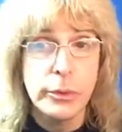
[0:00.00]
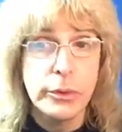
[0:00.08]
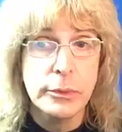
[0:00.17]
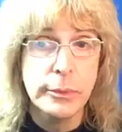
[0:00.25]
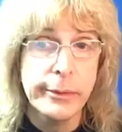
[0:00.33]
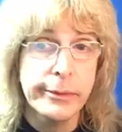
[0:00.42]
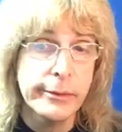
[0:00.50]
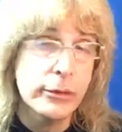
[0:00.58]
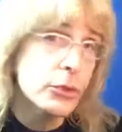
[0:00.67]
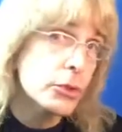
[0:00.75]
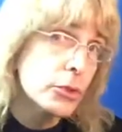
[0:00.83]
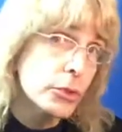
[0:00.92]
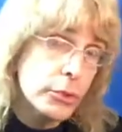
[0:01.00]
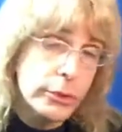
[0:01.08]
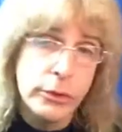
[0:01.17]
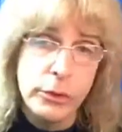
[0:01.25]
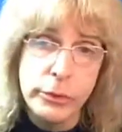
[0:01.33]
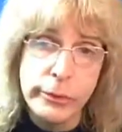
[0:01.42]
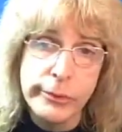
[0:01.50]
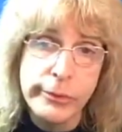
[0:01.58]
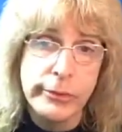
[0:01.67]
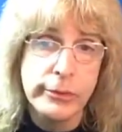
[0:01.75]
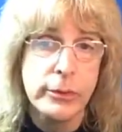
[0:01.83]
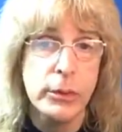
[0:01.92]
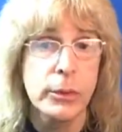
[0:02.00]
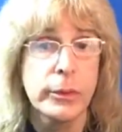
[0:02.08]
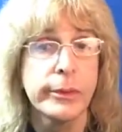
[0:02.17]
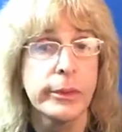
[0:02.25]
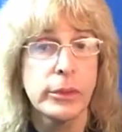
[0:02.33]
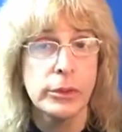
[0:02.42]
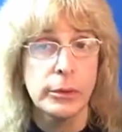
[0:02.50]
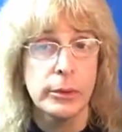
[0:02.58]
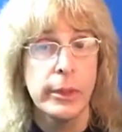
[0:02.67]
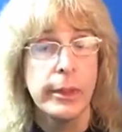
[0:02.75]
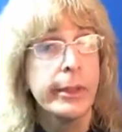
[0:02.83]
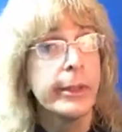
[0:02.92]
which means good news, so that you'll